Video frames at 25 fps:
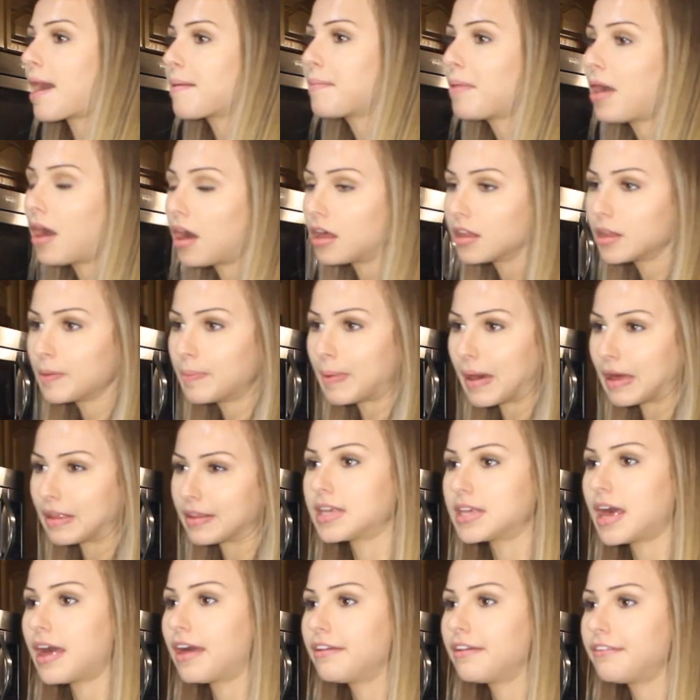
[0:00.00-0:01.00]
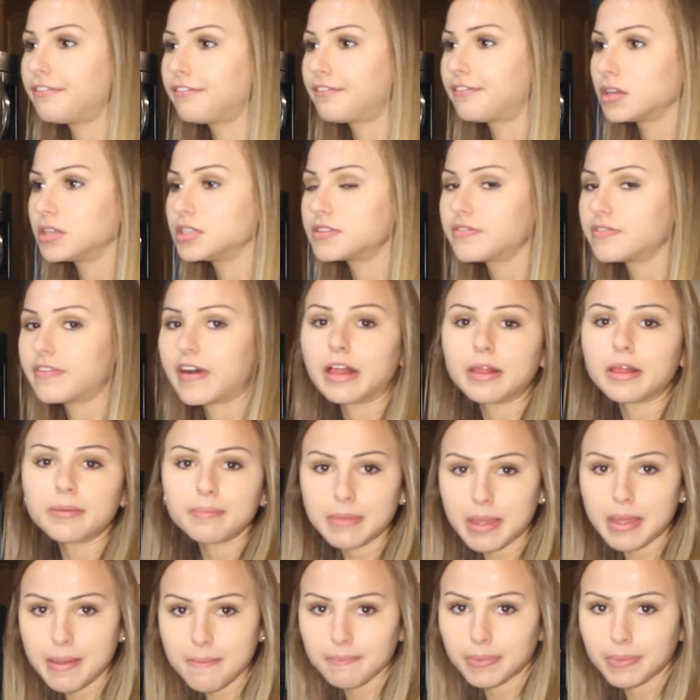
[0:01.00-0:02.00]
I'm all about
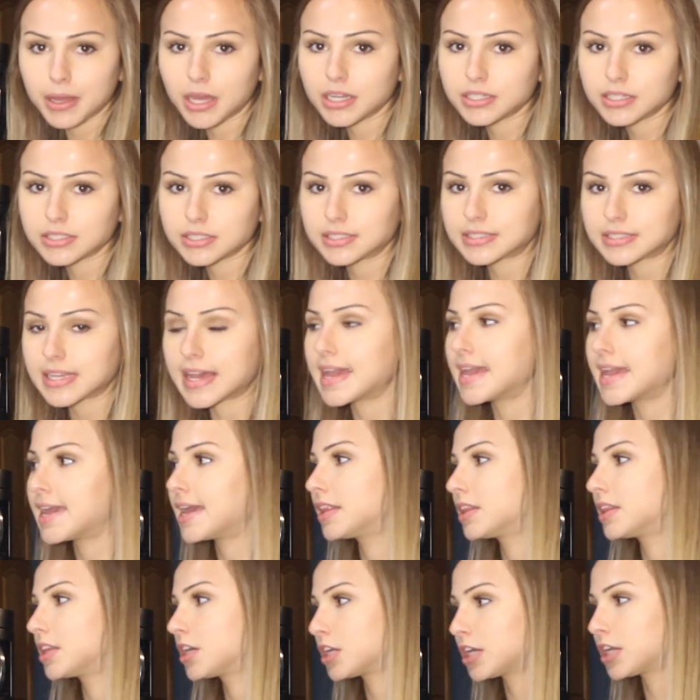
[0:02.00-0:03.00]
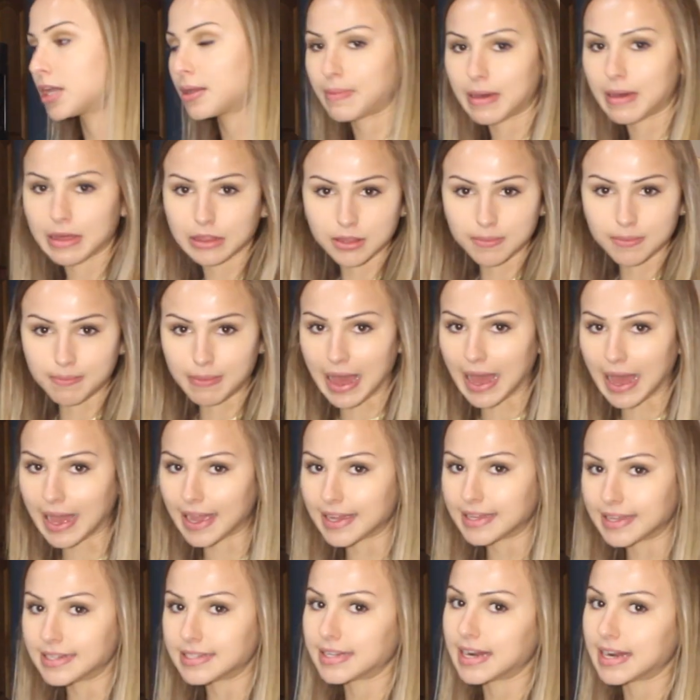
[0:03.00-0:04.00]
self-development books and learning about the
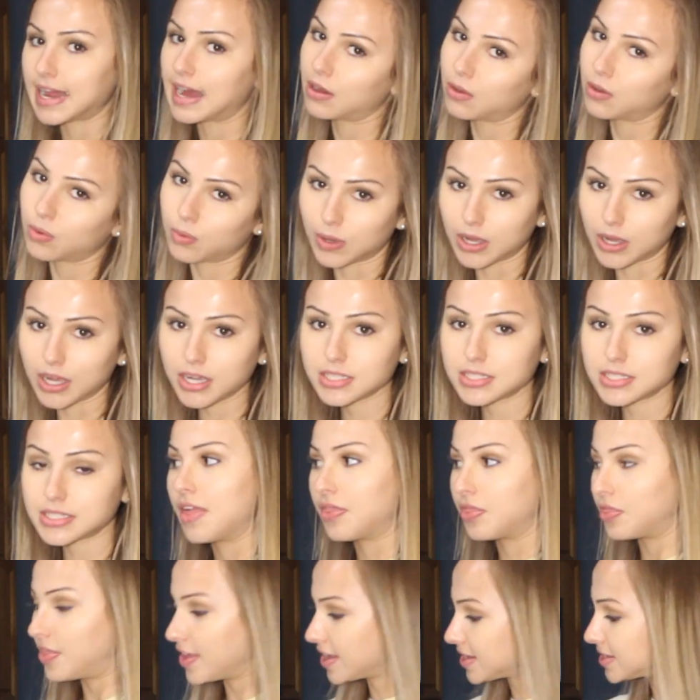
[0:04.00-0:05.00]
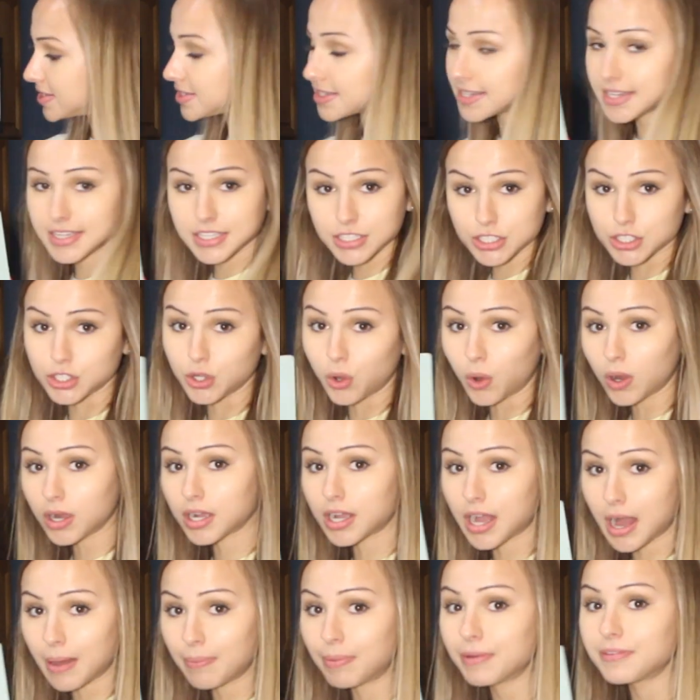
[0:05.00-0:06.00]
mind and how it works. This is your
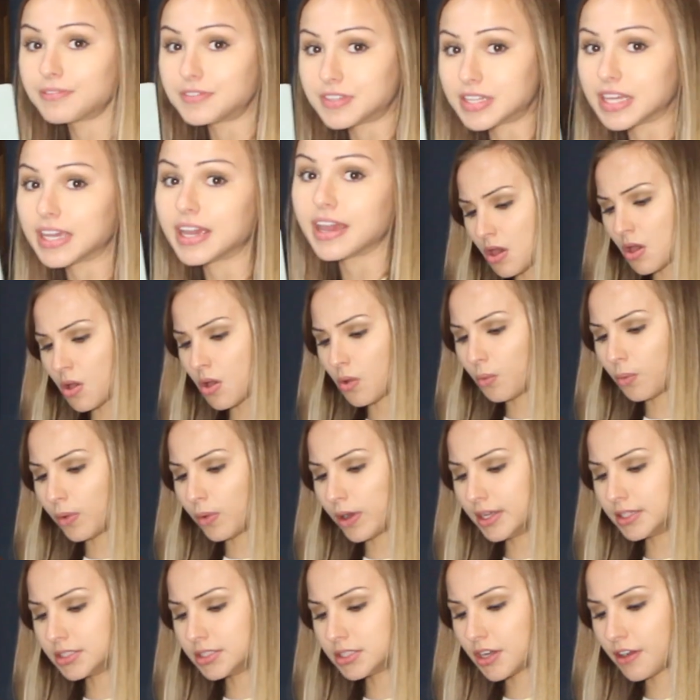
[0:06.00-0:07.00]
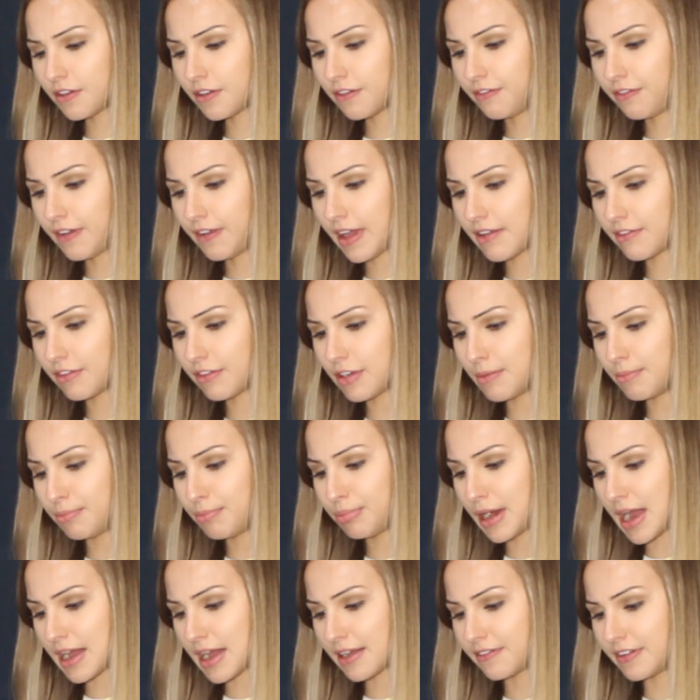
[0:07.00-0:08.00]
cup of tea. What is your favorite
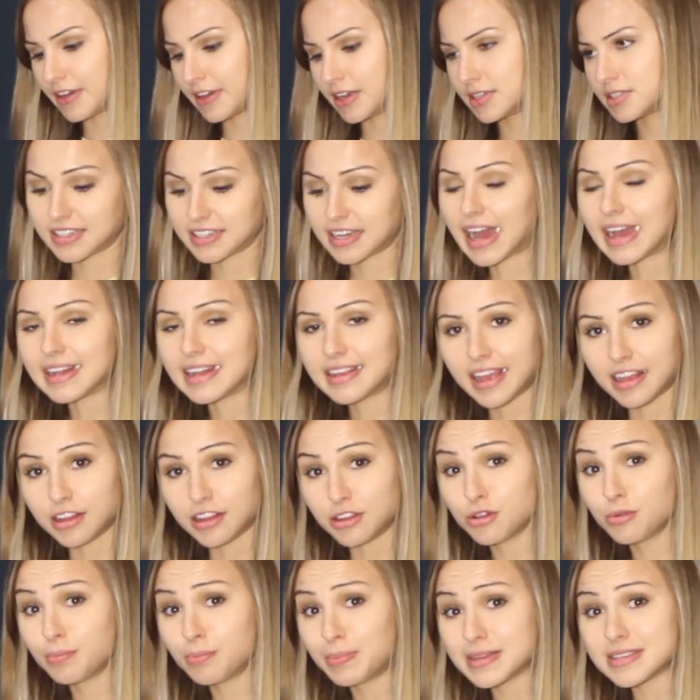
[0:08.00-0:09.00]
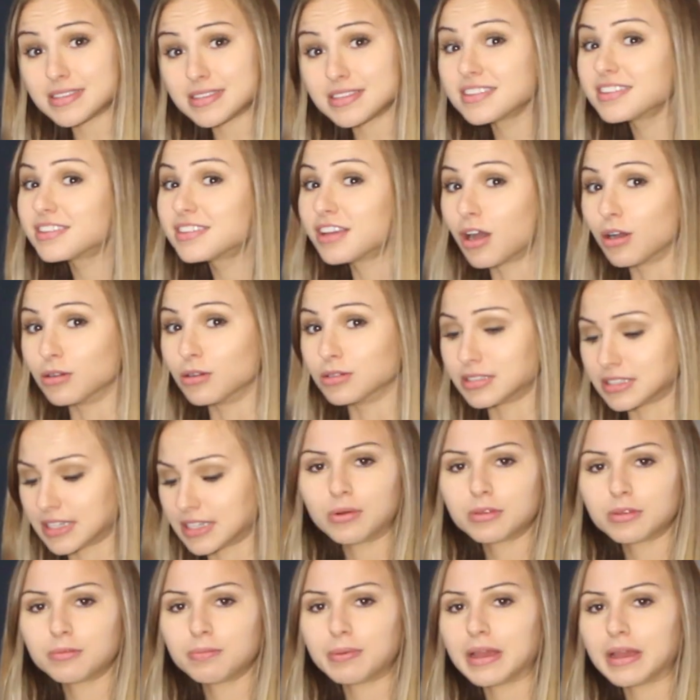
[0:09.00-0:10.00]
breakfast? I take 2 pieces of toast,
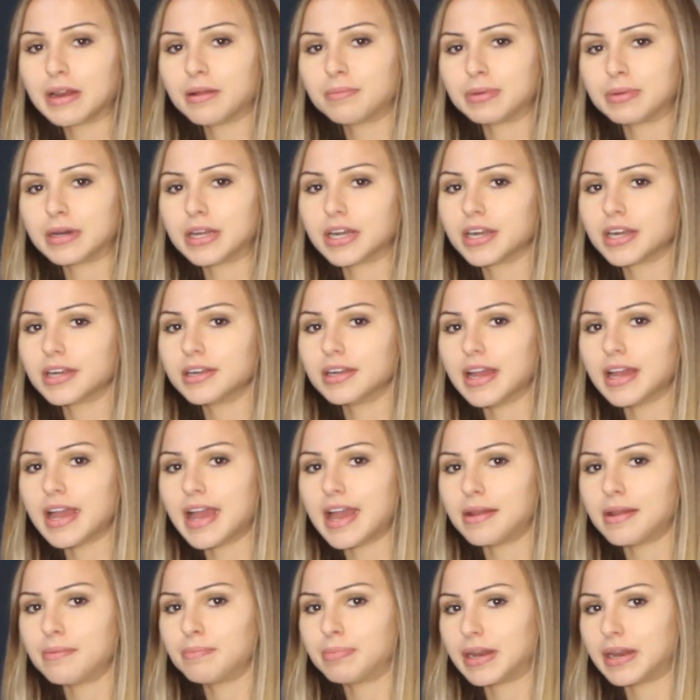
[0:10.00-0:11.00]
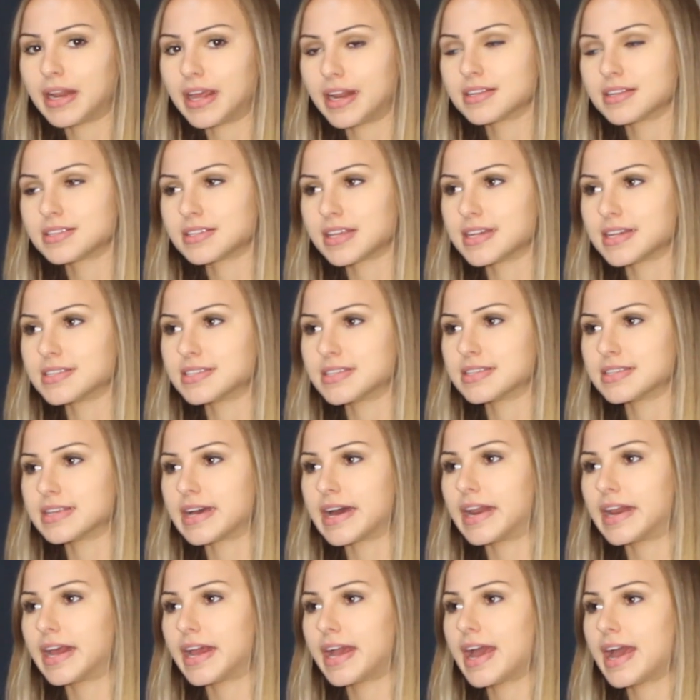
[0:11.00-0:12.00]
one with peanut butter and banana slices
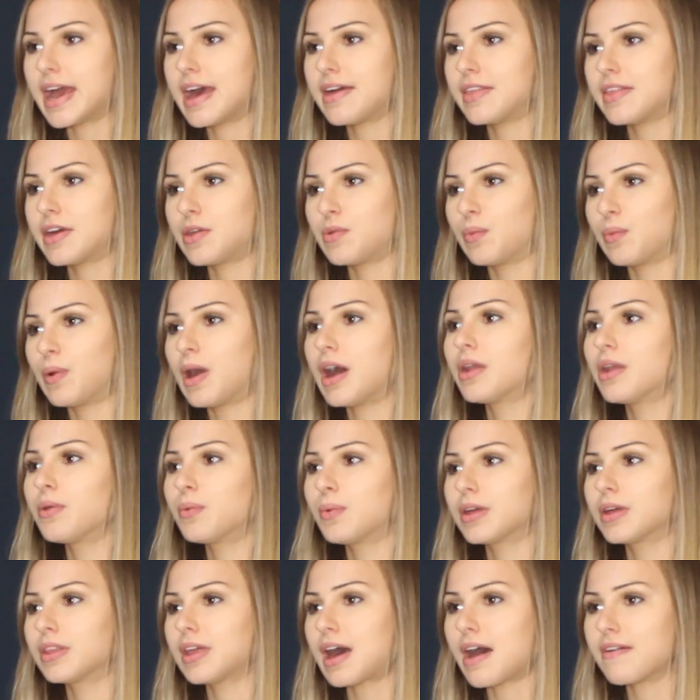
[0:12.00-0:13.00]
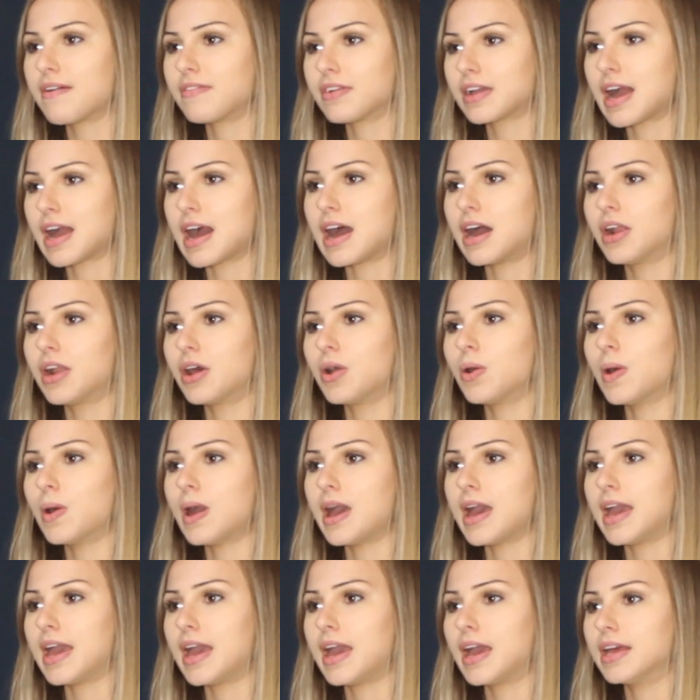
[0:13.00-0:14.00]
on it, and then one with avocado
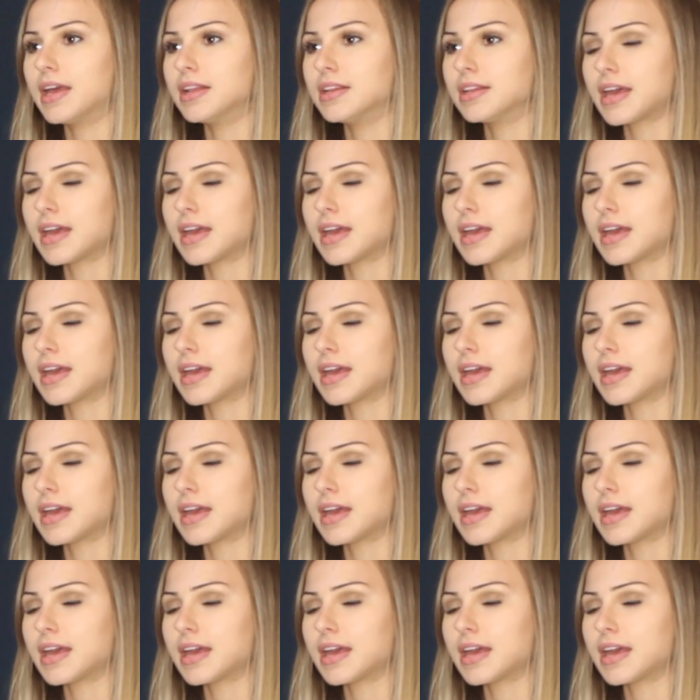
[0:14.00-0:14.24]
and